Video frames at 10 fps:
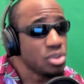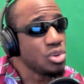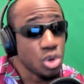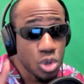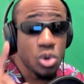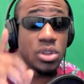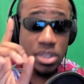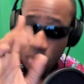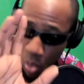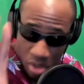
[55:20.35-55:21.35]

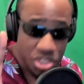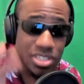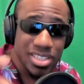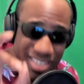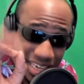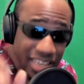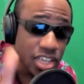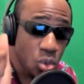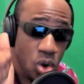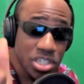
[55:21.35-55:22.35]
No. Watches. The key
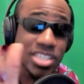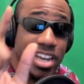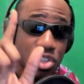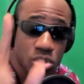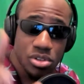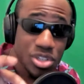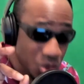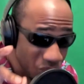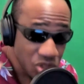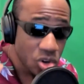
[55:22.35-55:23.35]
thing, watches and
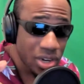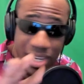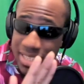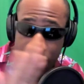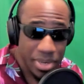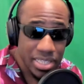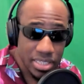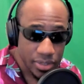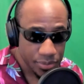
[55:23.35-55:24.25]
Swiss chocolates, amazing.